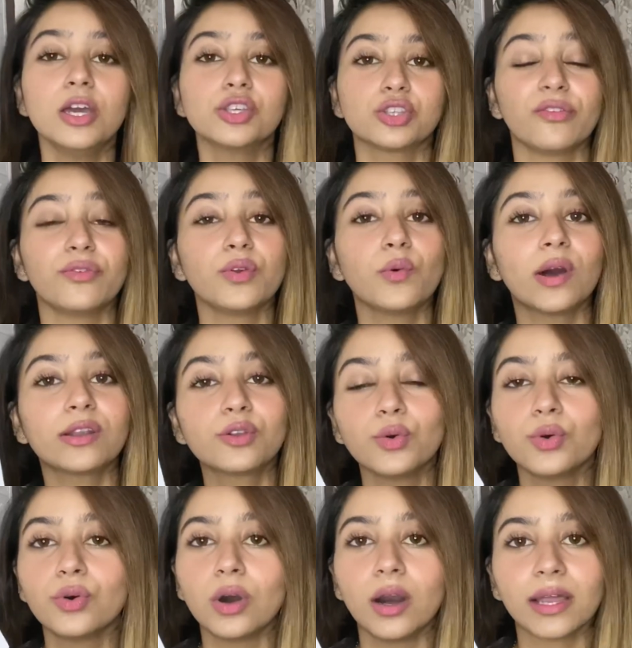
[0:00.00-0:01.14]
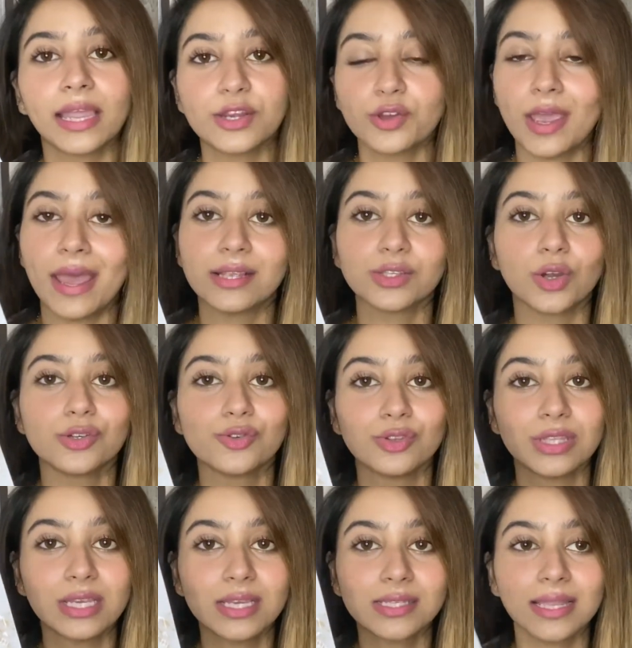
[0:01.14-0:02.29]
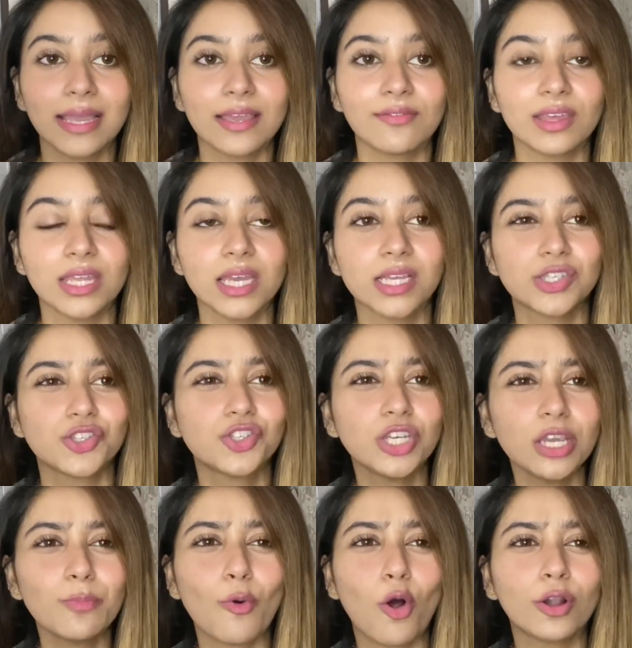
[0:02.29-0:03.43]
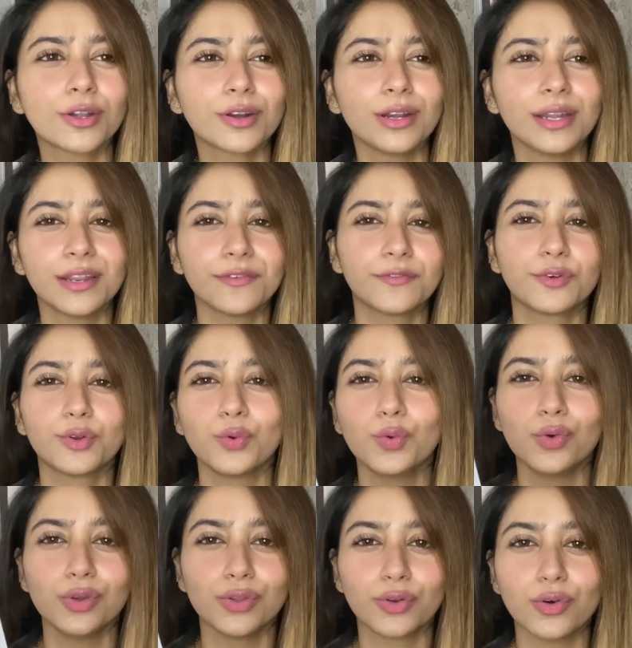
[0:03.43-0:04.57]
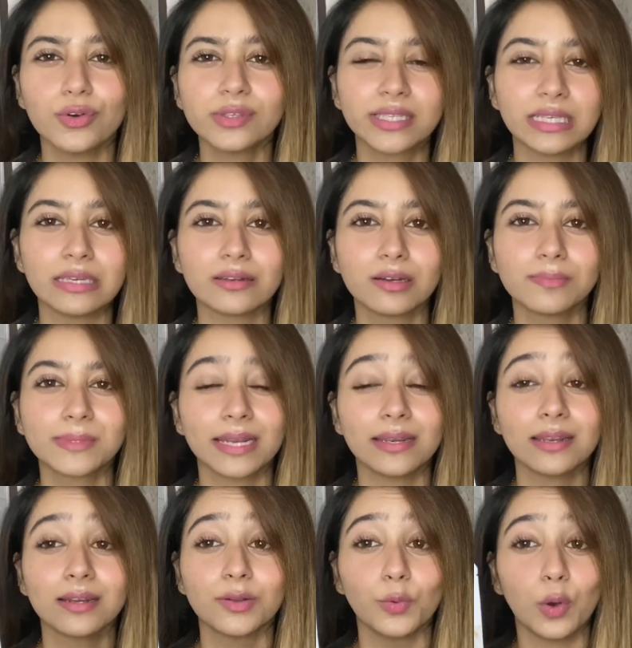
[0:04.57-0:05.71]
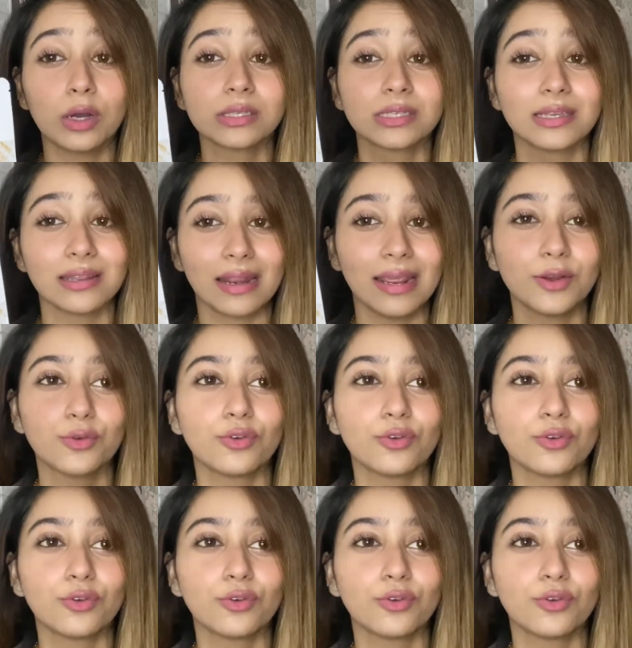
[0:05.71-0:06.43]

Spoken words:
So if you want to get your hands onto this, like a cheap alternative to serums, and it works great.